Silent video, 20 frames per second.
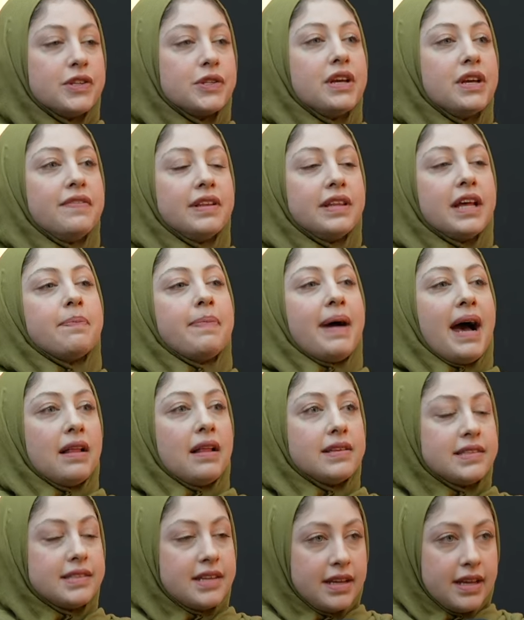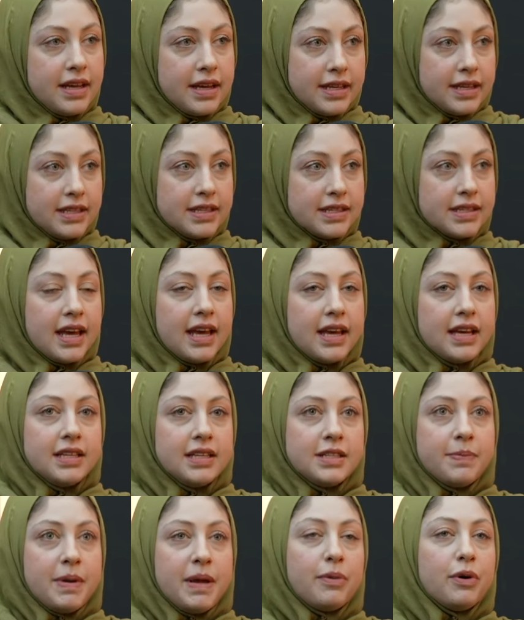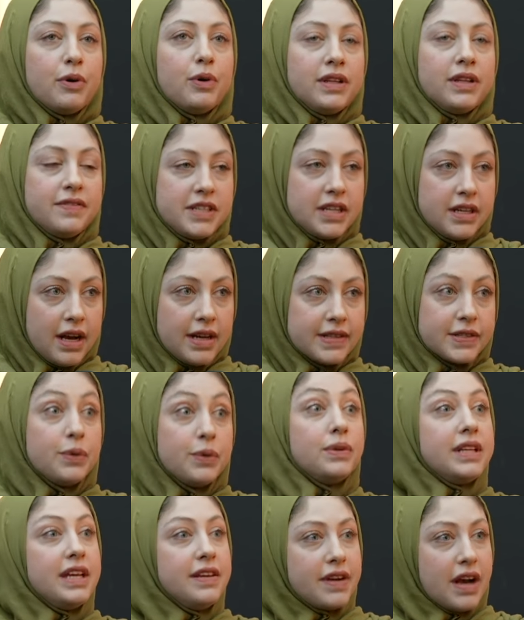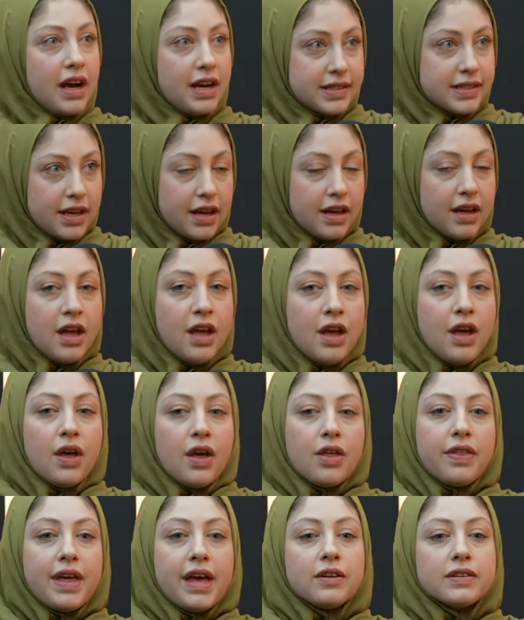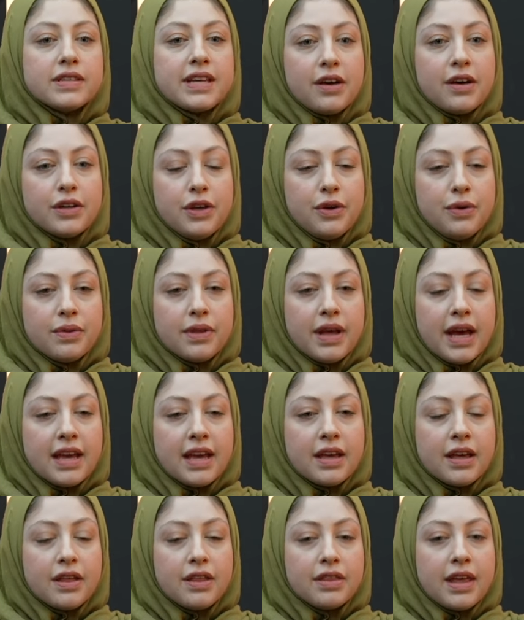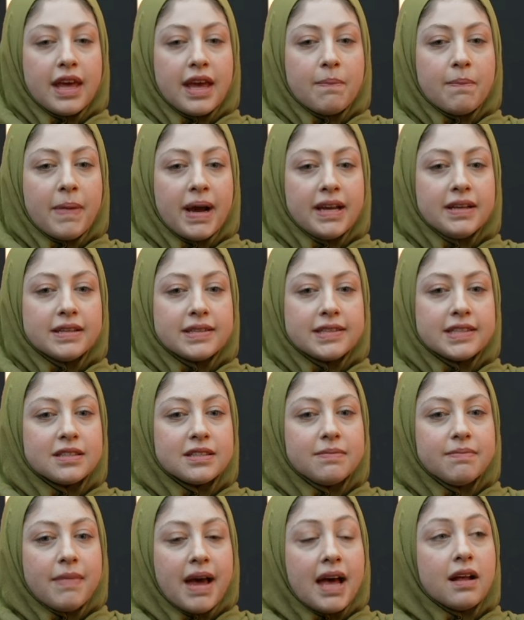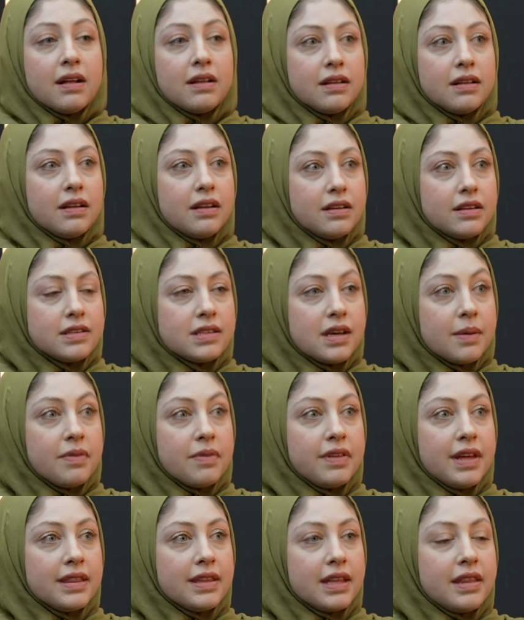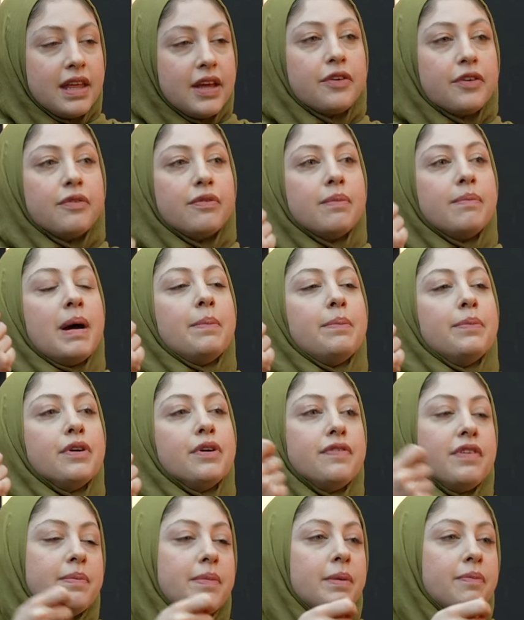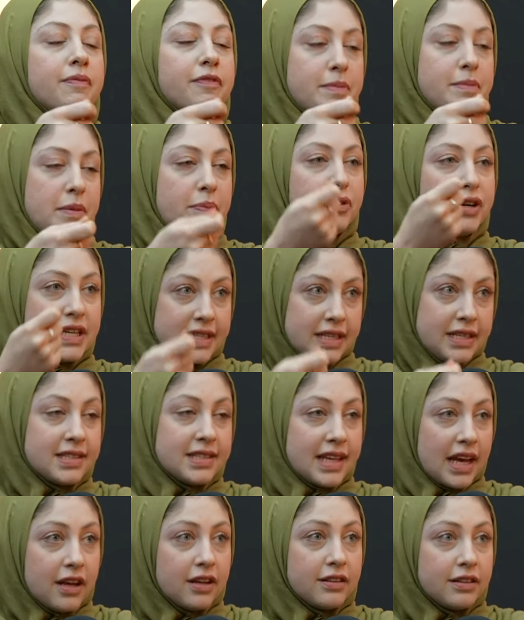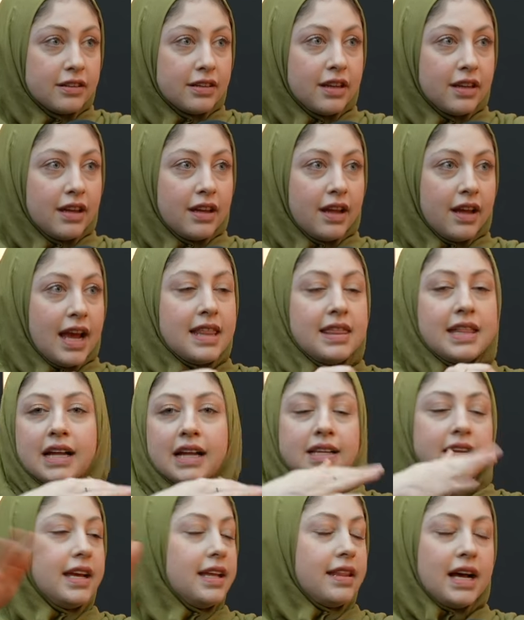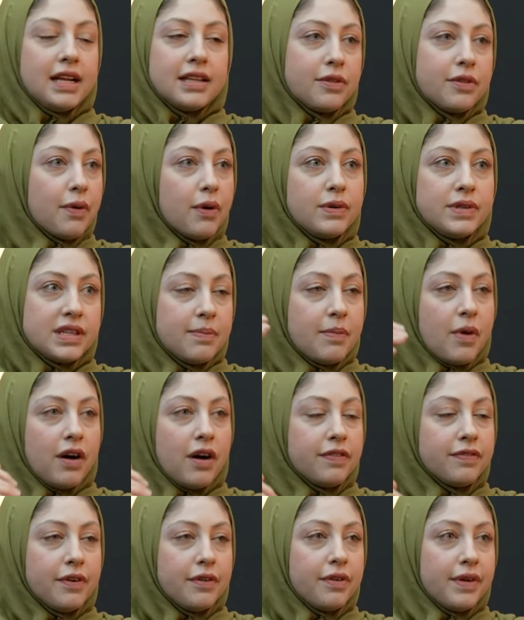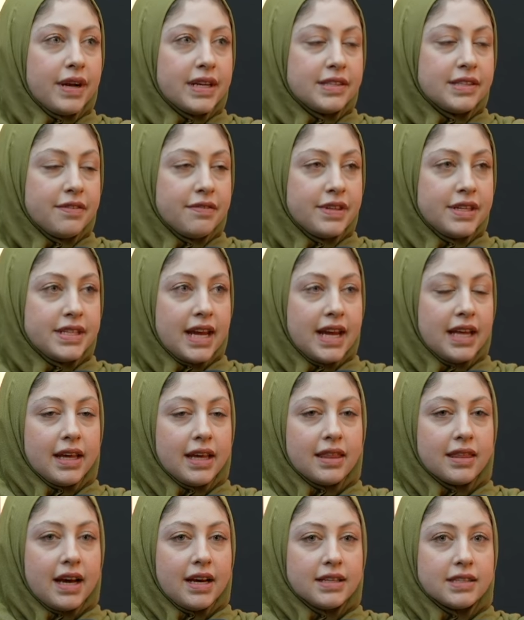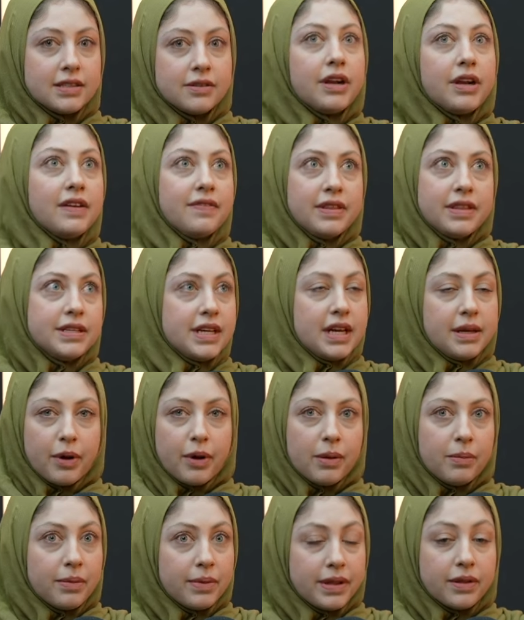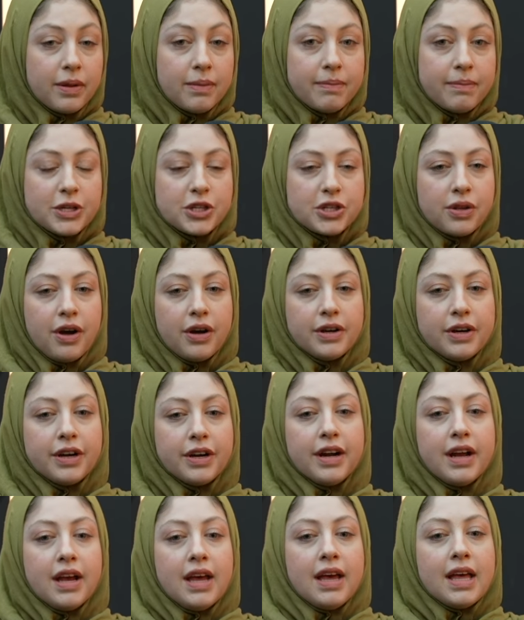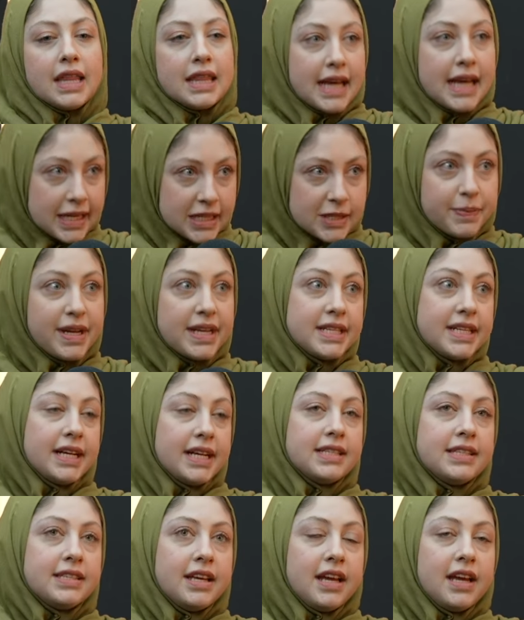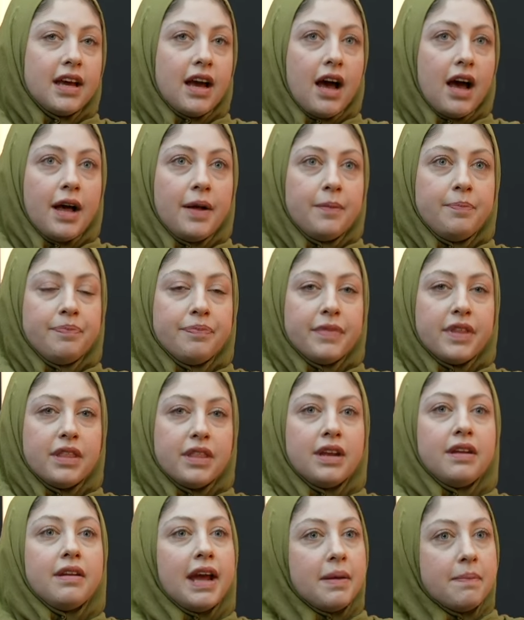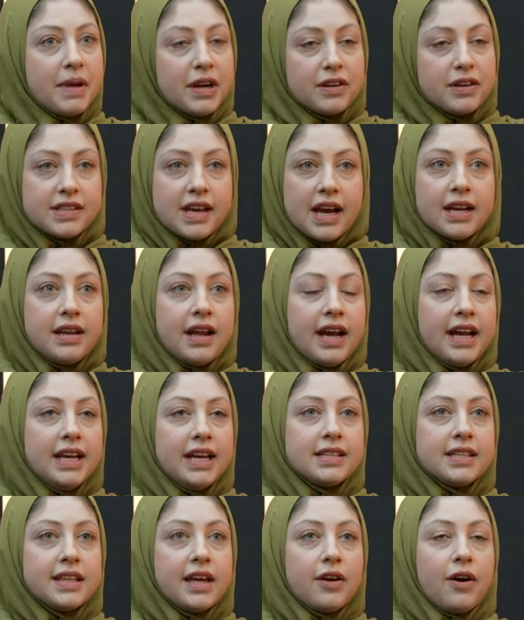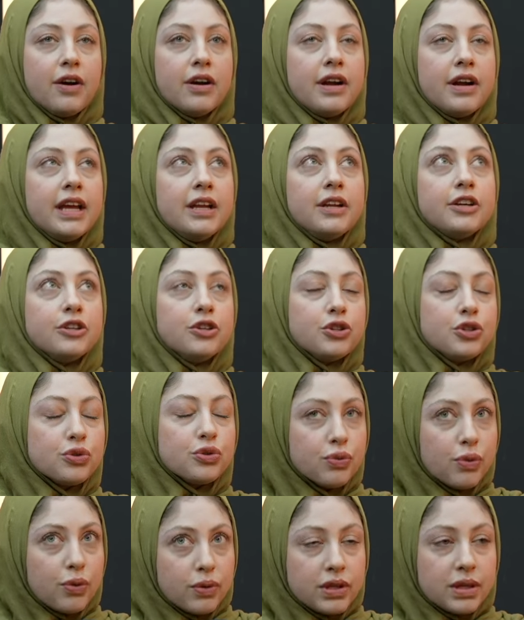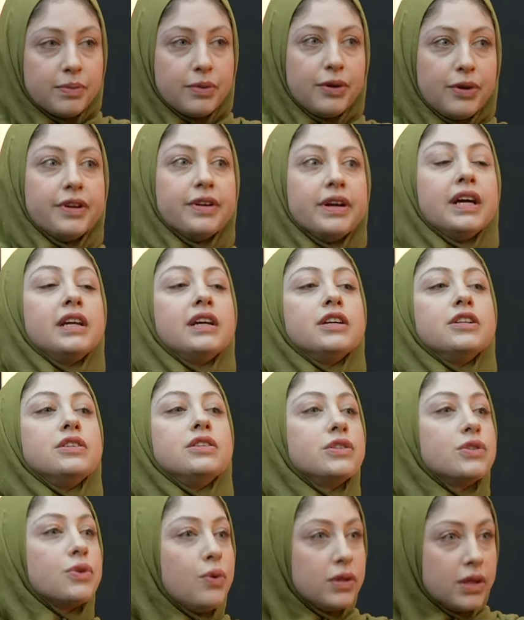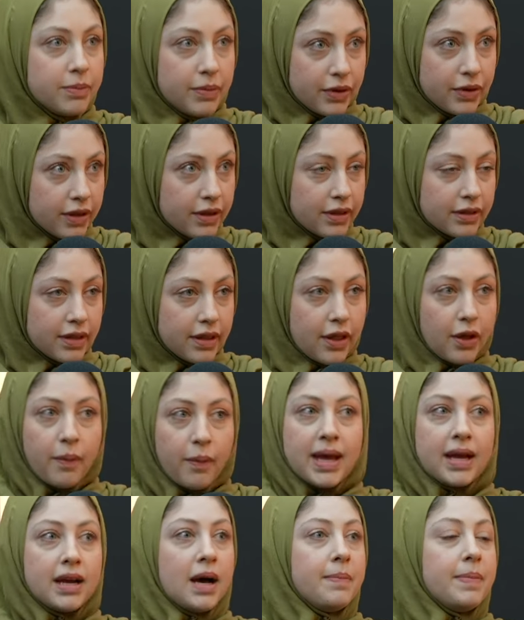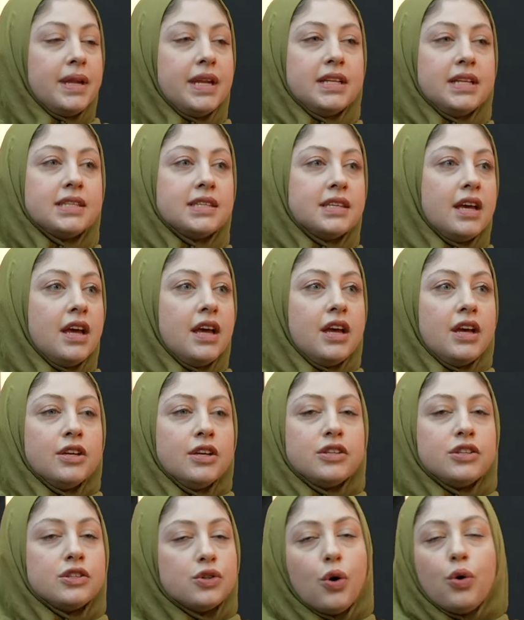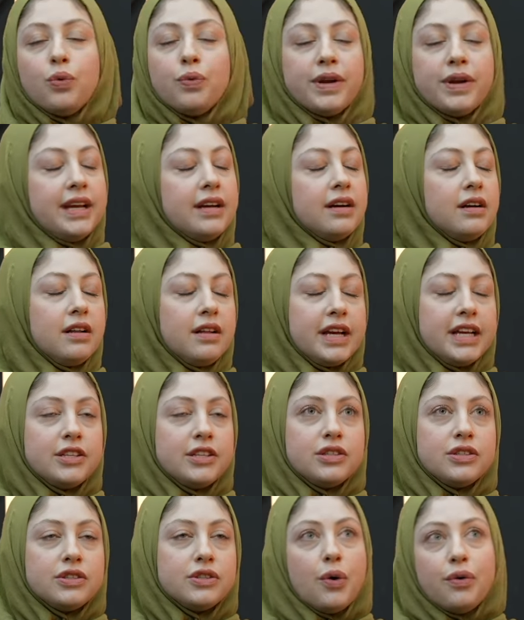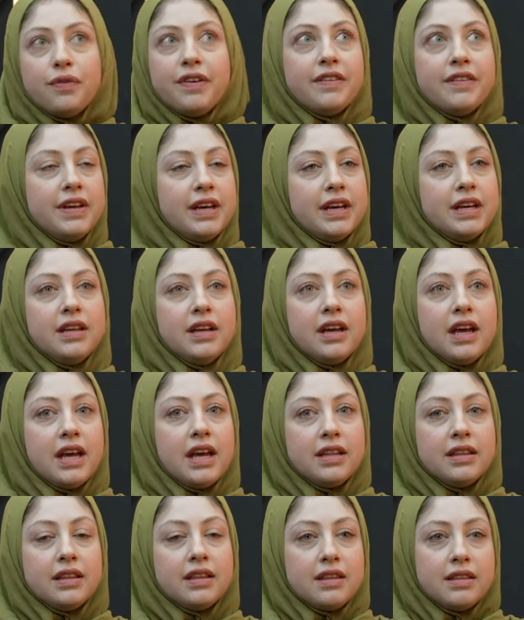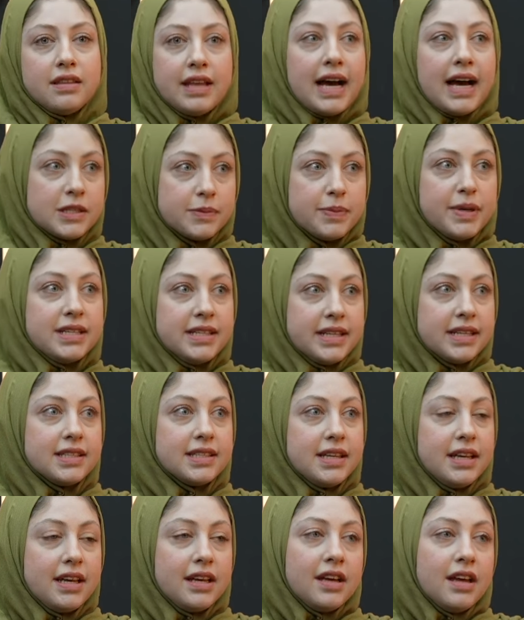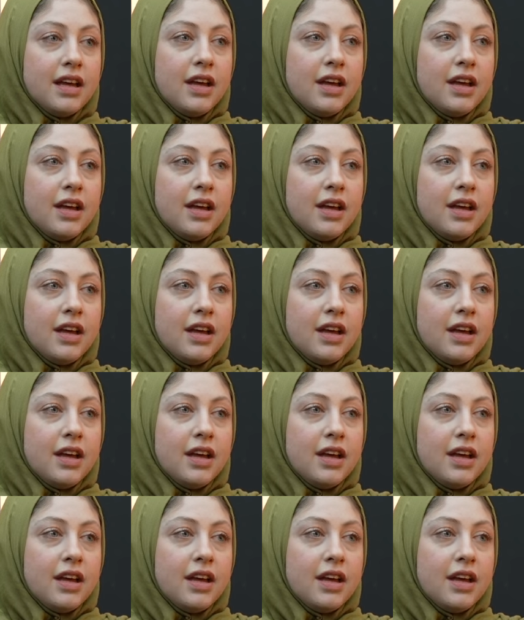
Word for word: So even like Palestinians and people who lived in Gaza who leave Gaza they'll tell you like they might smell something that they could remember from a from a prison cell. Oh. And that that throws them off for the rest of the day. Like that's not even the day, probably much longer. That's PTSD. Um, the nightmares at night that are incontrollable, they're inconsolable. They wake up and it's so real, it's so vivid. It, that's PTSD.